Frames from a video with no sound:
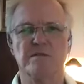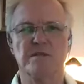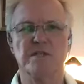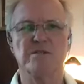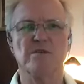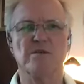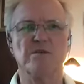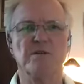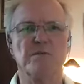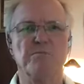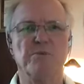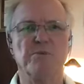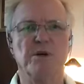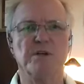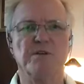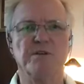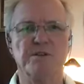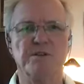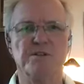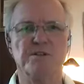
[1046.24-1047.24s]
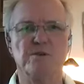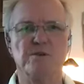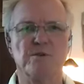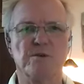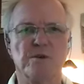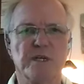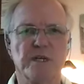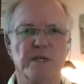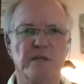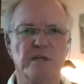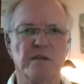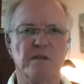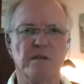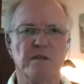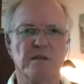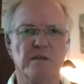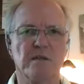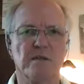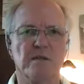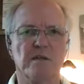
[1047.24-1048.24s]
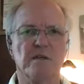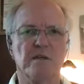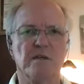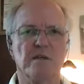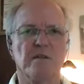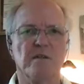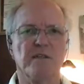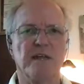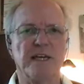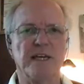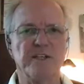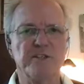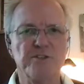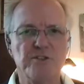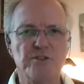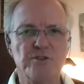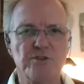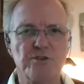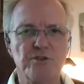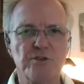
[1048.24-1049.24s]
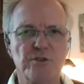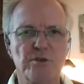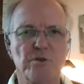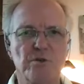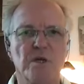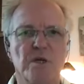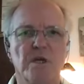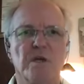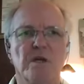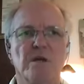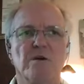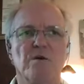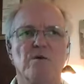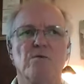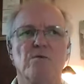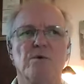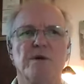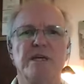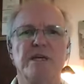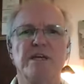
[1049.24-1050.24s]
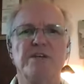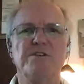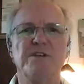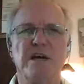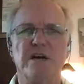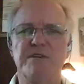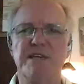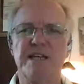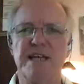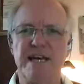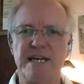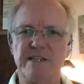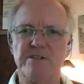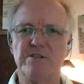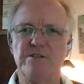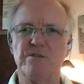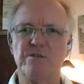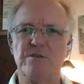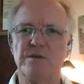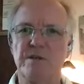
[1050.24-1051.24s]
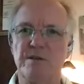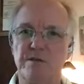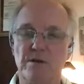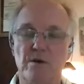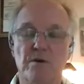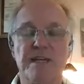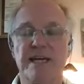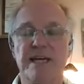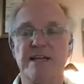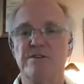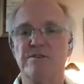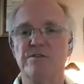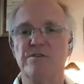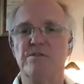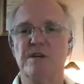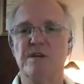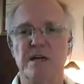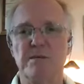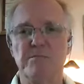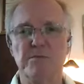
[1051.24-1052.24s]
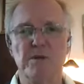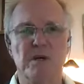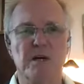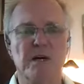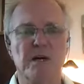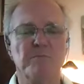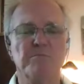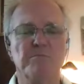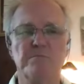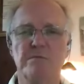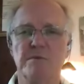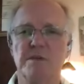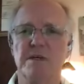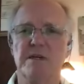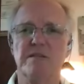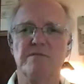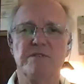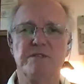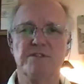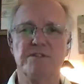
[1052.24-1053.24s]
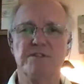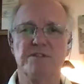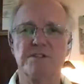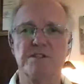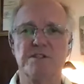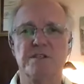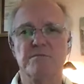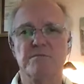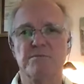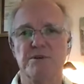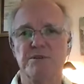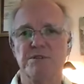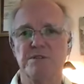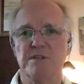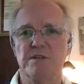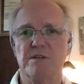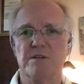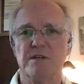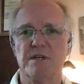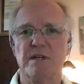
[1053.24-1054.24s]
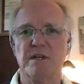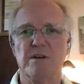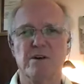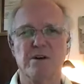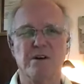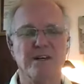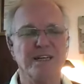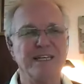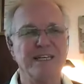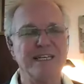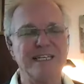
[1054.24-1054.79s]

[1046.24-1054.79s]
it's only part of the story. That is true. We each have an attitude, an attitude, I'm kind of interesting person, aren't I? Or,